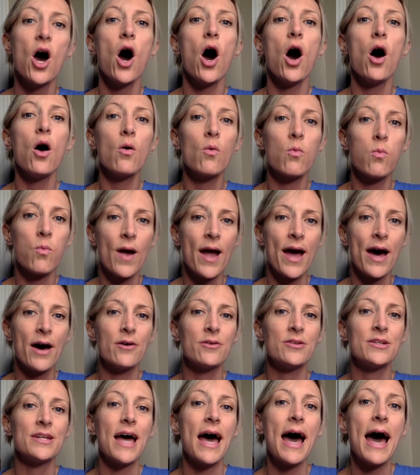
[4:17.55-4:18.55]

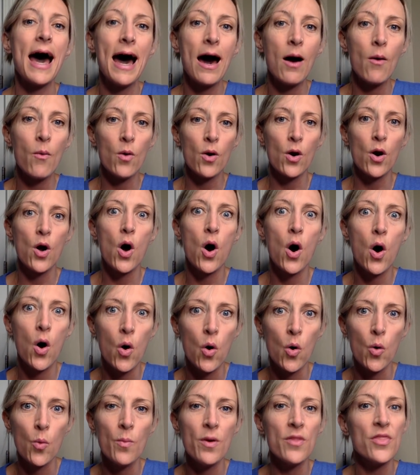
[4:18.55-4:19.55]
around our
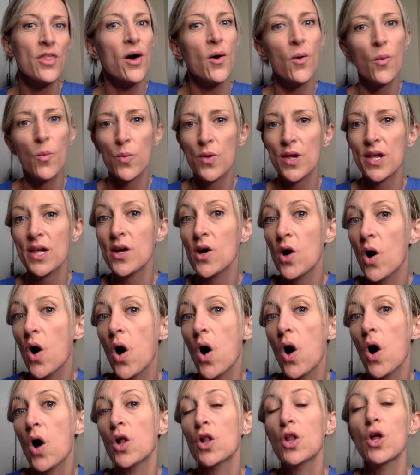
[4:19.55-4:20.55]
home that we
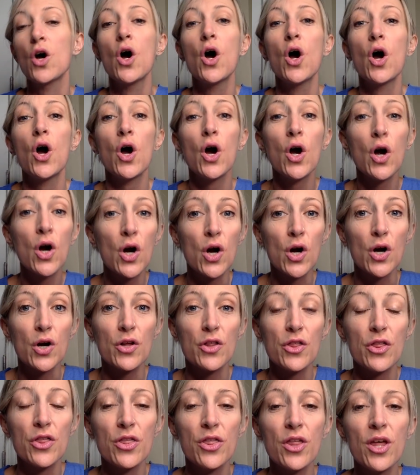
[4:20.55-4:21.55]
call
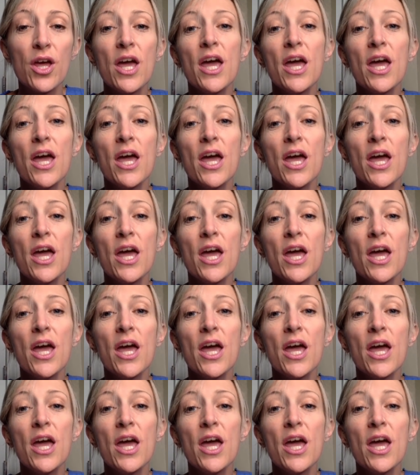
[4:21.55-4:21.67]
Earth.